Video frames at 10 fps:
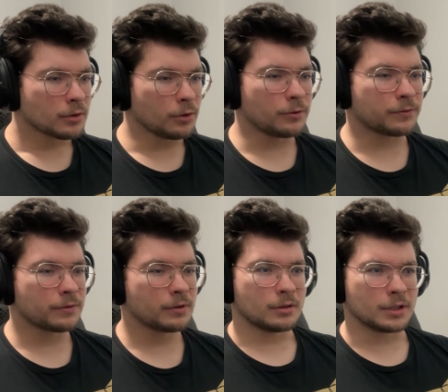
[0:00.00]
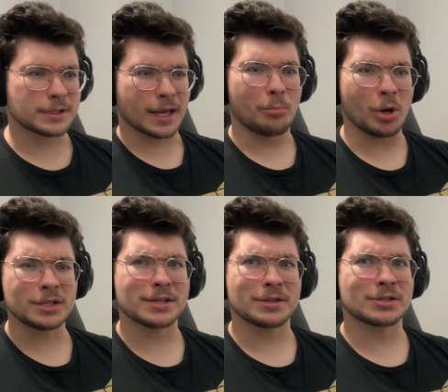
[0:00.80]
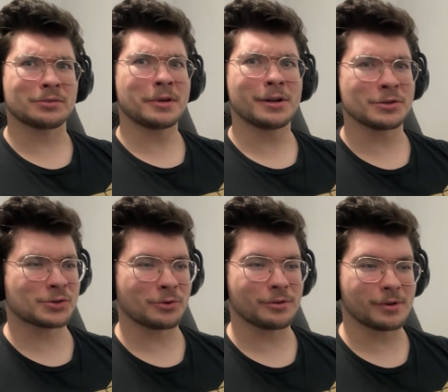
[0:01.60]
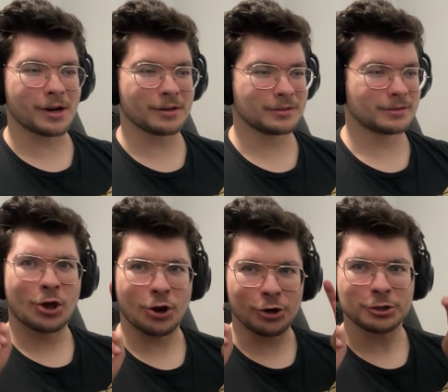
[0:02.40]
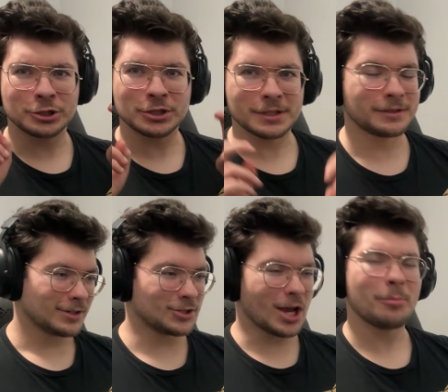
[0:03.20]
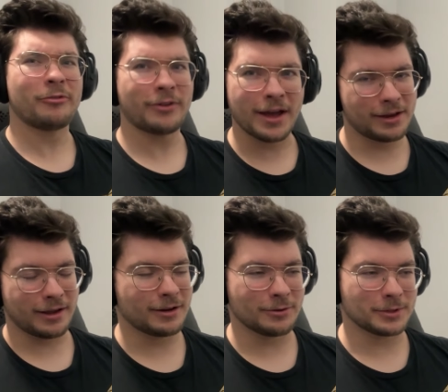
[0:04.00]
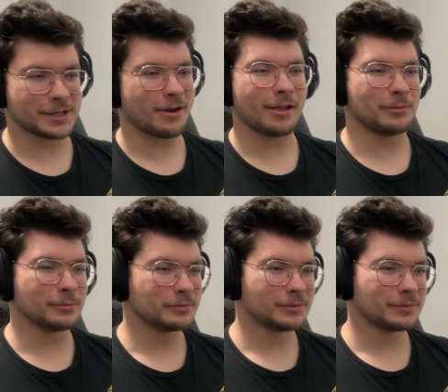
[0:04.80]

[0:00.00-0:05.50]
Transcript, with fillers: Oof. Looks like a bunch of the Cerritos crew are cursed, zombified. I don't know what to call them.